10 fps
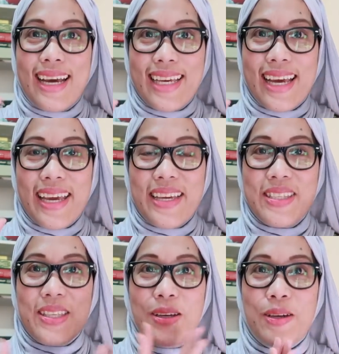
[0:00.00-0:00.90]

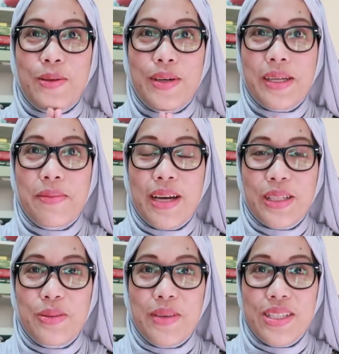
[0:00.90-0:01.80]
guys! Welcome
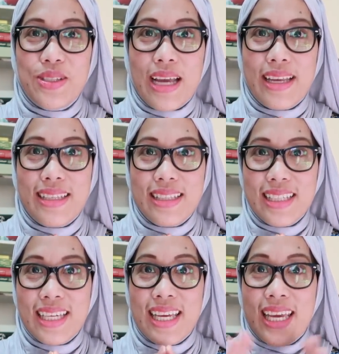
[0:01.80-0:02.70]
back to my channel.